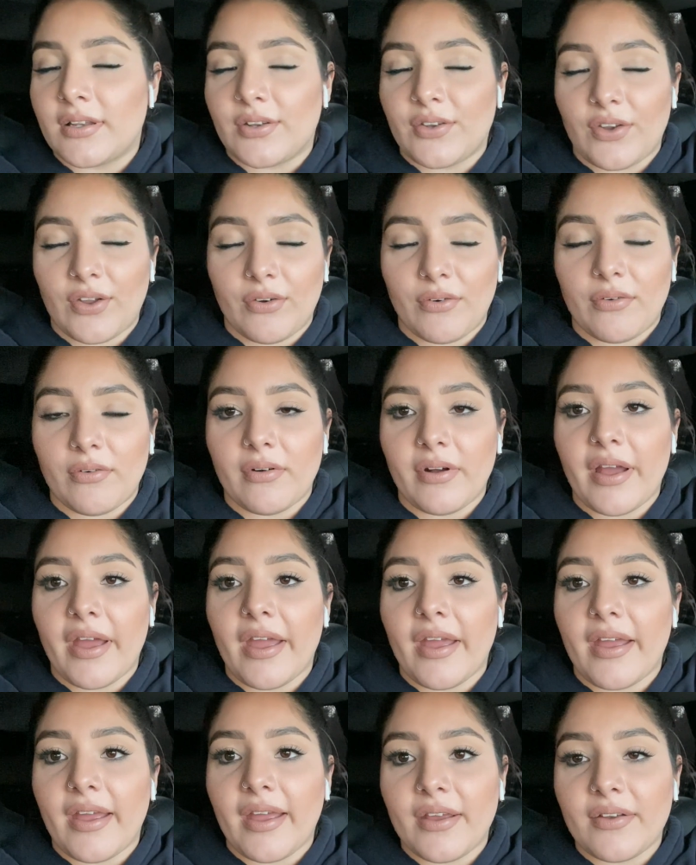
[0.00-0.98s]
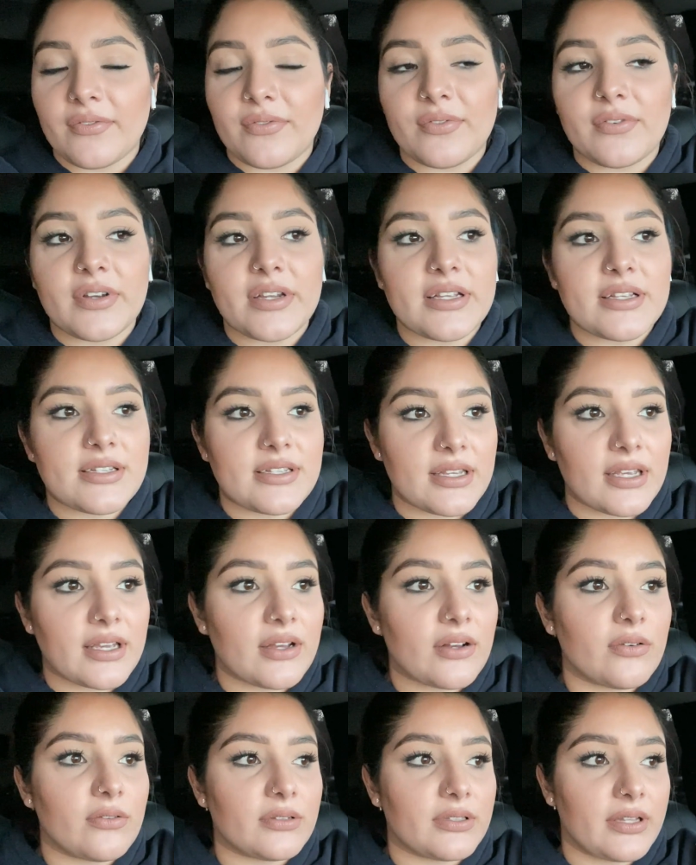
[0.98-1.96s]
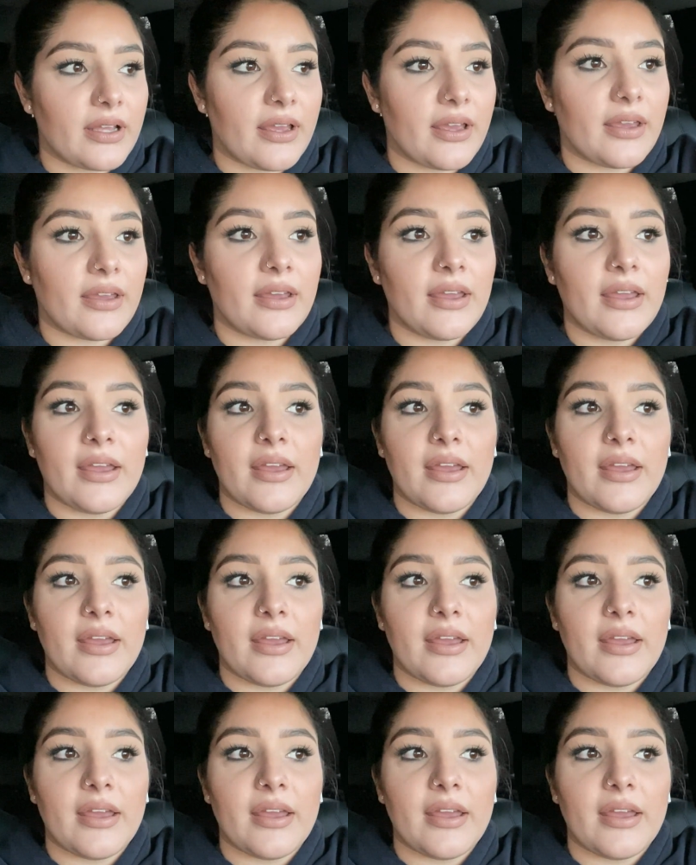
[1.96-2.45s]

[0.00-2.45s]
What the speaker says: No, every single day